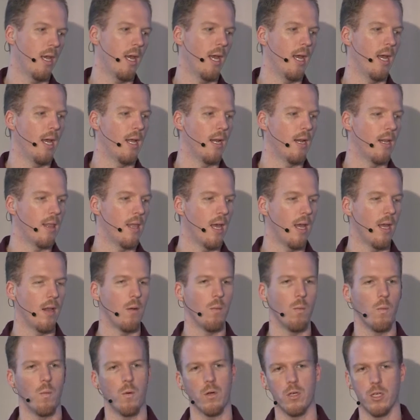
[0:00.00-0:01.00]
And
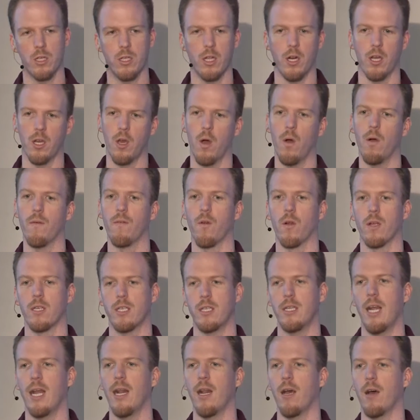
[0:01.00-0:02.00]
then we're just going to go over a
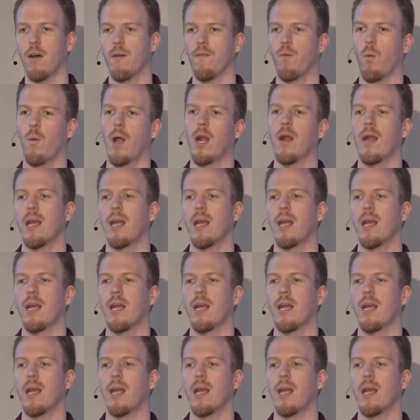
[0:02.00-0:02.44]
state of where